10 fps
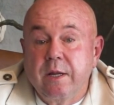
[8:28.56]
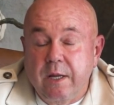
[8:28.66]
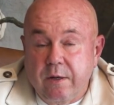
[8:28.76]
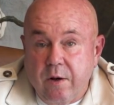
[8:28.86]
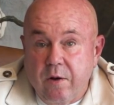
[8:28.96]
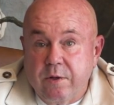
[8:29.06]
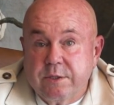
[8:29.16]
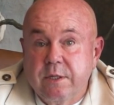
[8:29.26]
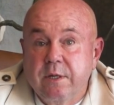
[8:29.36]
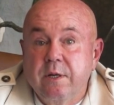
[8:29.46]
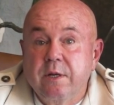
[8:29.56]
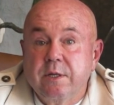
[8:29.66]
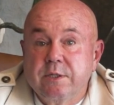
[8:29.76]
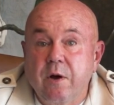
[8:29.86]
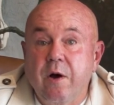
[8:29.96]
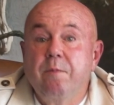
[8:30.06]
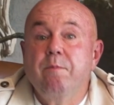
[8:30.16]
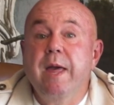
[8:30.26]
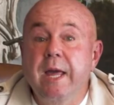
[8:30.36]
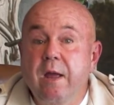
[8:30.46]
in class. So I'm
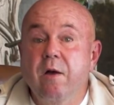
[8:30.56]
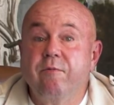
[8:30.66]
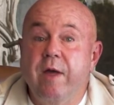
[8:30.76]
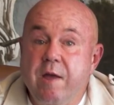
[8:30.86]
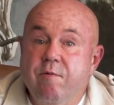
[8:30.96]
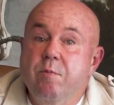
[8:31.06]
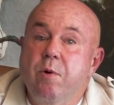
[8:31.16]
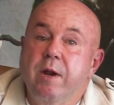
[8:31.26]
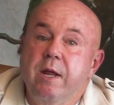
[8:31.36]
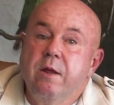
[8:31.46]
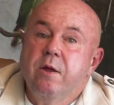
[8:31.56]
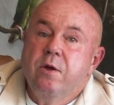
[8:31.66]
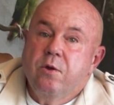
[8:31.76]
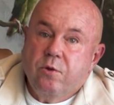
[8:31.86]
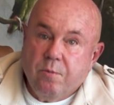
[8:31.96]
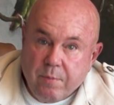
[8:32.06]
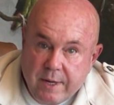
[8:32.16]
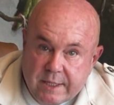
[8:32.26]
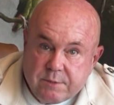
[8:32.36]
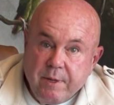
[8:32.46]
begging of everybody to
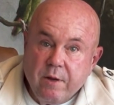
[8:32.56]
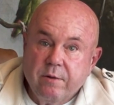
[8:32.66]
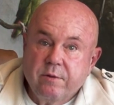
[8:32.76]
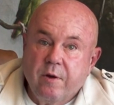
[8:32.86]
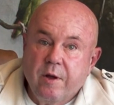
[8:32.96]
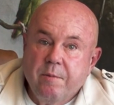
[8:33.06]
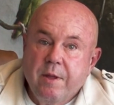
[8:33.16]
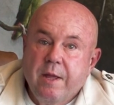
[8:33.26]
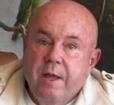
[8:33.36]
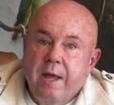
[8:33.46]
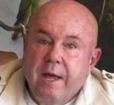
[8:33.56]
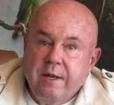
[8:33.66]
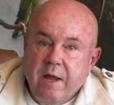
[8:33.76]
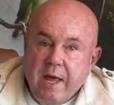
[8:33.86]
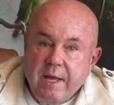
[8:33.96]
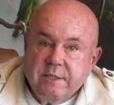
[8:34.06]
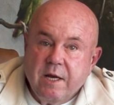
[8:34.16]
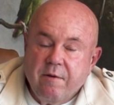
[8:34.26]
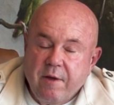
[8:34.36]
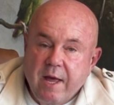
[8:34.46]
please be on time. And as
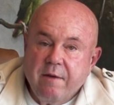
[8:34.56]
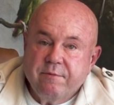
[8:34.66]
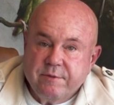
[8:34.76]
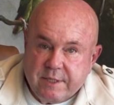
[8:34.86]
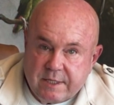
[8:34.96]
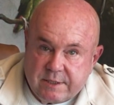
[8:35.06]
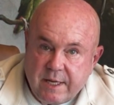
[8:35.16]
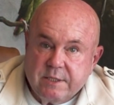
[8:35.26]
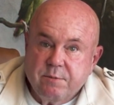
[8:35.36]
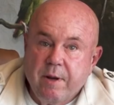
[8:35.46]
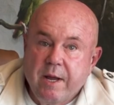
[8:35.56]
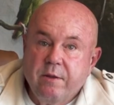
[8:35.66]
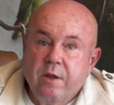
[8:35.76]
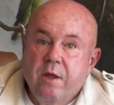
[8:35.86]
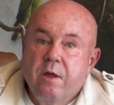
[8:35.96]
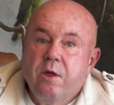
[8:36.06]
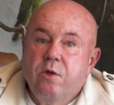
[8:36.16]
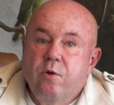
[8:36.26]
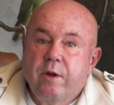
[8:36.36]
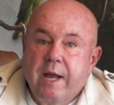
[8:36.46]
I have just explained,
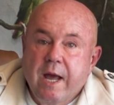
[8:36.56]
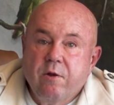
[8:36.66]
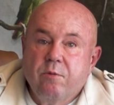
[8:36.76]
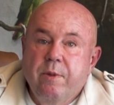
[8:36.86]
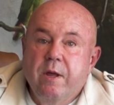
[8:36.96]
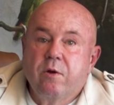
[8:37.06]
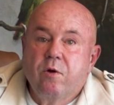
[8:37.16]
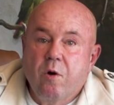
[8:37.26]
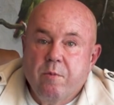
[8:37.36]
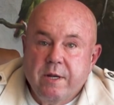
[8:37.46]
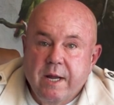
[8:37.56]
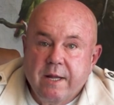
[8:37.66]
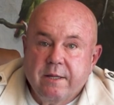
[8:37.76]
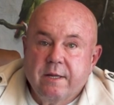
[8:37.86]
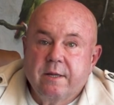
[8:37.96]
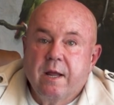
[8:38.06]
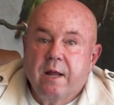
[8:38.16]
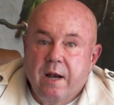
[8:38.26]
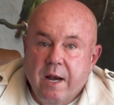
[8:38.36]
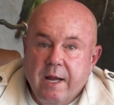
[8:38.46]
you cannot be accommodated
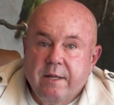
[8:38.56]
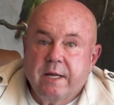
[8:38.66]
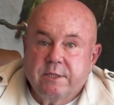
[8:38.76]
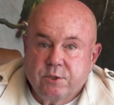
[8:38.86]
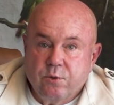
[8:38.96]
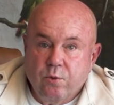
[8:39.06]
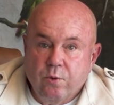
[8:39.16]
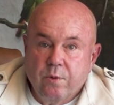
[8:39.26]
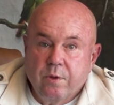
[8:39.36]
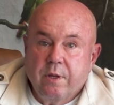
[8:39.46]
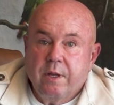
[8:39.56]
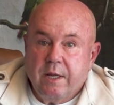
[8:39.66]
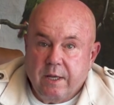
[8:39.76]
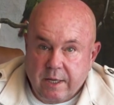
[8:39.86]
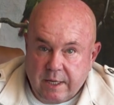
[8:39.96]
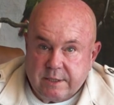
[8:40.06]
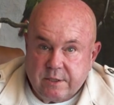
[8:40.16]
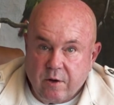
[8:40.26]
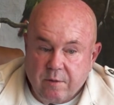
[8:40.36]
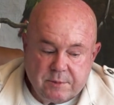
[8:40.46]
late at school in these
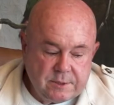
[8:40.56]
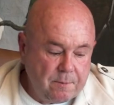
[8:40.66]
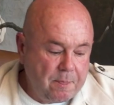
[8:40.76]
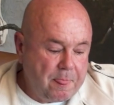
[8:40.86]
times.